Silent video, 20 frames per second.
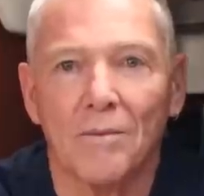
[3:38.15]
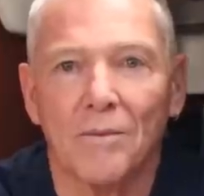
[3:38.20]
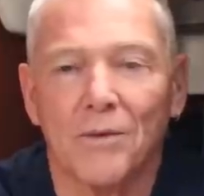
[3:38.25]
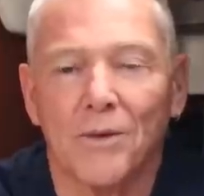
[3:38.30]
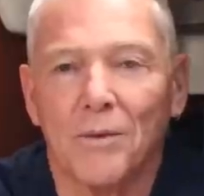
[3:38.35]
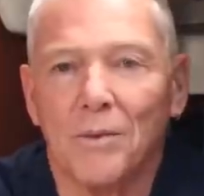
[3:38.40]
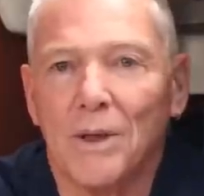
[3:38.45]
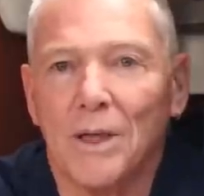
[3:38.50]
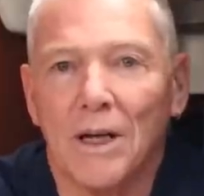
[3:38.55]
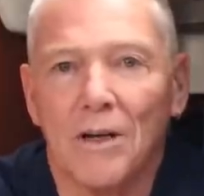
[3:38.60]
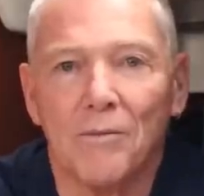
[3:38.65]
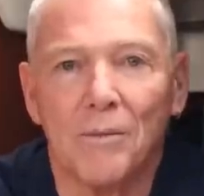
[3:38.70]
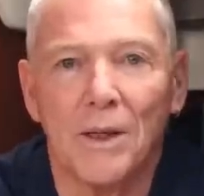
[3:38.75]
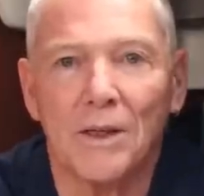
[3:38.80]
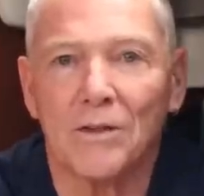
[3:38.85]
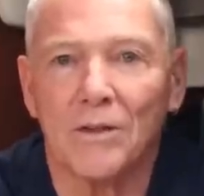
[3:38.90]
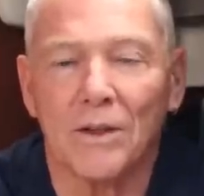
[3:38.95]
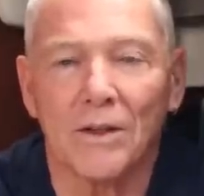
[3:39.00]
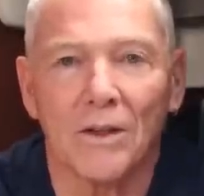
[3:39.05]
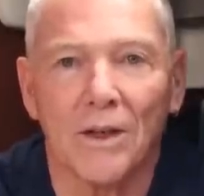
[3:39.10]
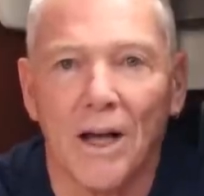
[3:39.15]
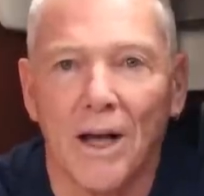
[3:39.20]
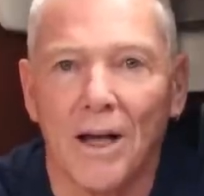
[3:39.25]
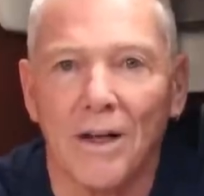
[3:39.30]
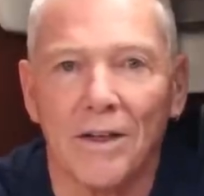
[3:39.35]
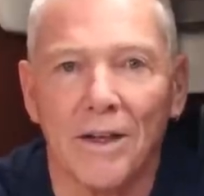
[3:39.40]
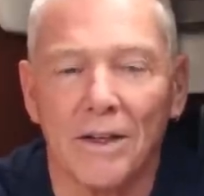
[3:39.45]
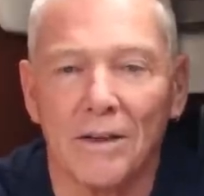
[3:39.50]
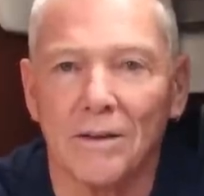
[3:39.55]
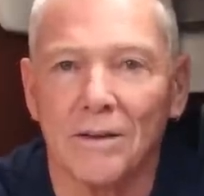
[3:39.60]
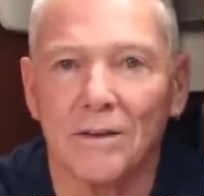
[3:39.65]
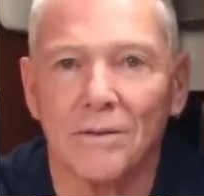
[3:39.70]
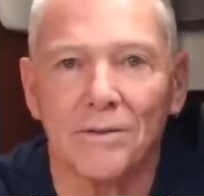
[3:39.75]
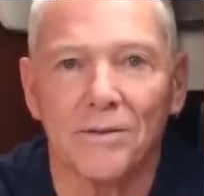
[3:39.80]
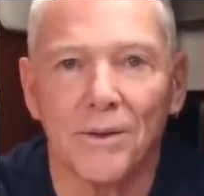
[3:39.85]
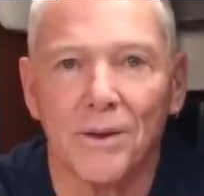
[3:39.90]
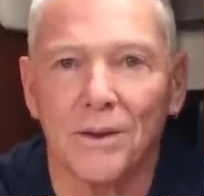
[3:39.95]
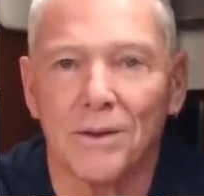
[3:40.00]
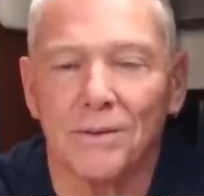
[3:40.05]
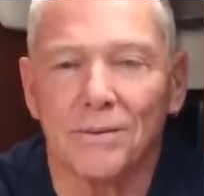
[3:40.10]
For me, I've been single-handing
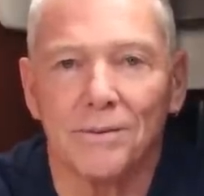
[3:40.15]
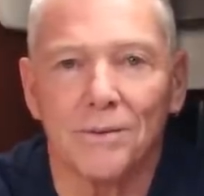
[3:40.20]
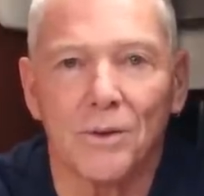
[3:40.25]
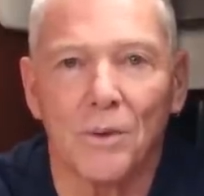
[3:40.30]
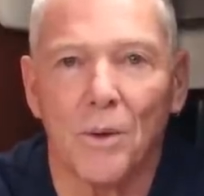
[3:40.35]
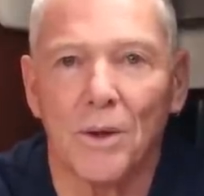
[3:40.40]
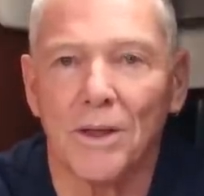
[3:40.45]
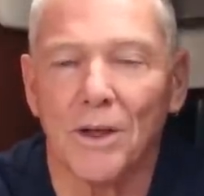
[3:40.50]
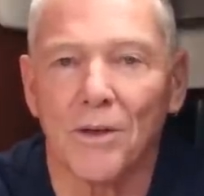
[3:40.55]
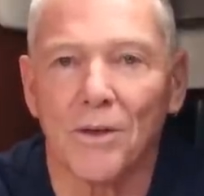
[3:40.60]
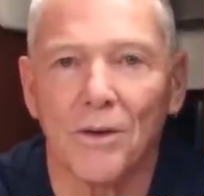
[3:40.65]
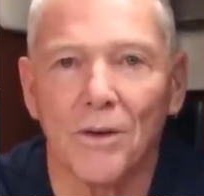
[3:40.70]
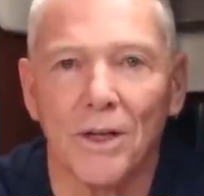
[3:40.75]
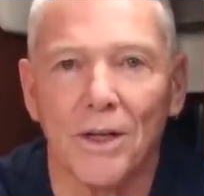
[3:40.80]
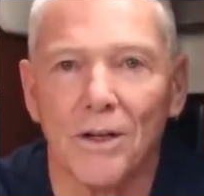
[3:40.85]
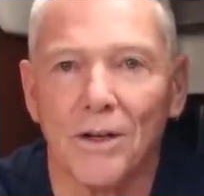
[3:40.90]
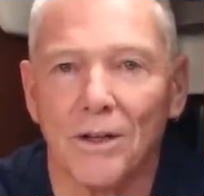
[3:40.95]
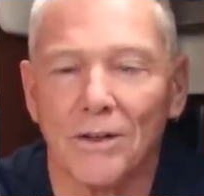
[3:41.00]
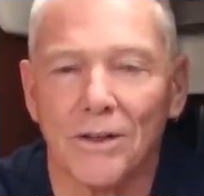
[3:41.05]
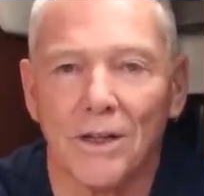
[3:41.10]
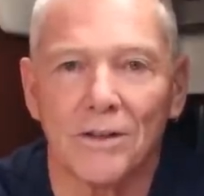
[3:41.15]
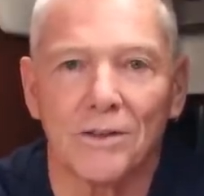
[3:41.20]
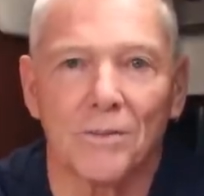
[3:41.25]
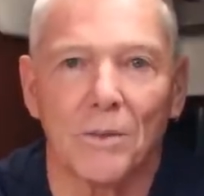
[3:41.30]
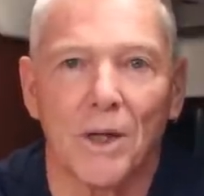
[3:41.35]
for 20 or 30 years.